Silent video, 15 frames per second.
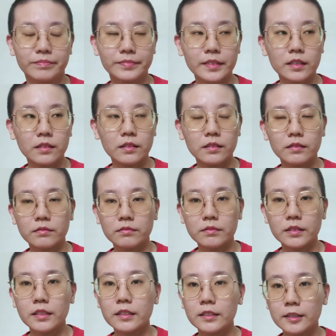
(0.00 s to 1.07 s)

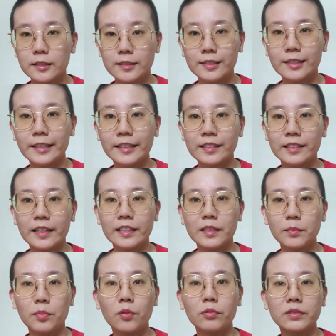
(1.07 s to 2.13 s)
link that
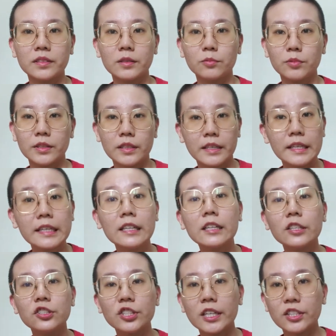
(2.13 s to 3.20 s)
they posted with the
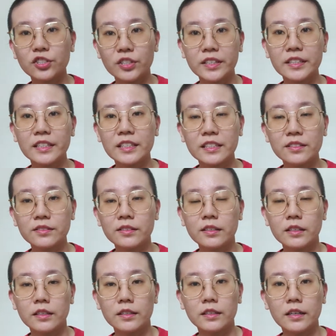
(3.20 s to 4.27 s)
English and Chinese
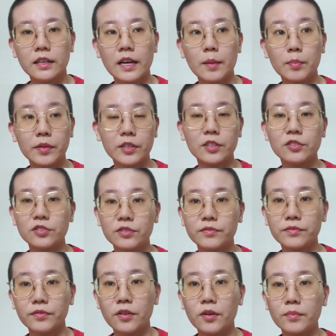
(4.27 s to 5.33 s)
application
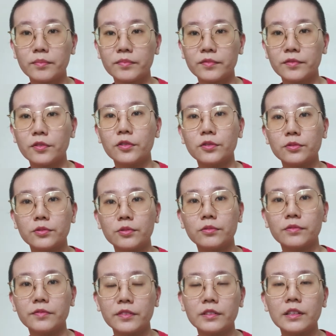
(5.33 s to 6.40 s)
form for you to
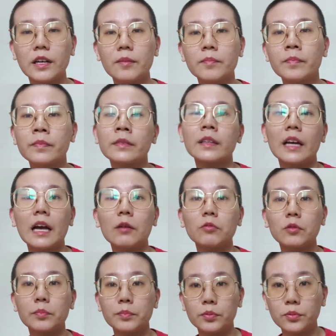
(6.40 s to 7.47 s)
fill up. I
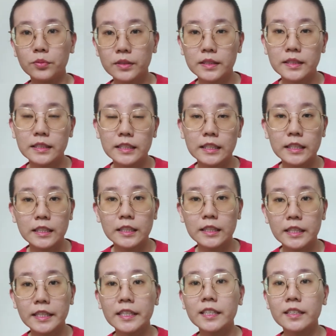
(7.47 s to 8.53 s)
will put the
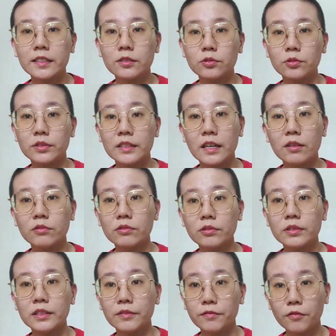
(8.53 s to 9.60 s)
link to
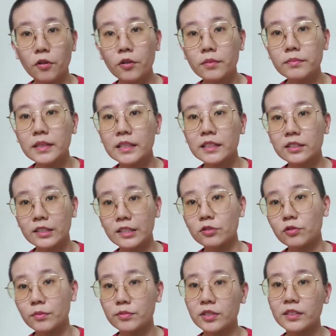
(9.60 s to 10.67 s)
download the form in the
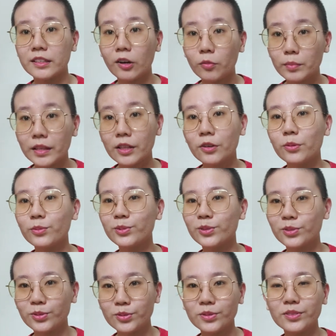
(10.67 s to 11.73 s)
description down below
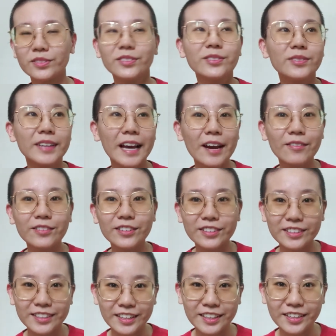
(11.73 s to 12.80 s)
should you ever
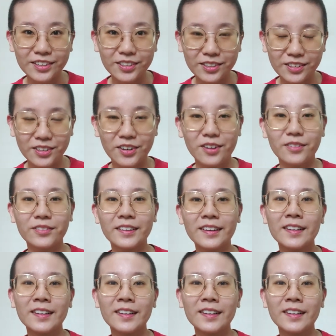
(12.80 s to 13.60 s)
think of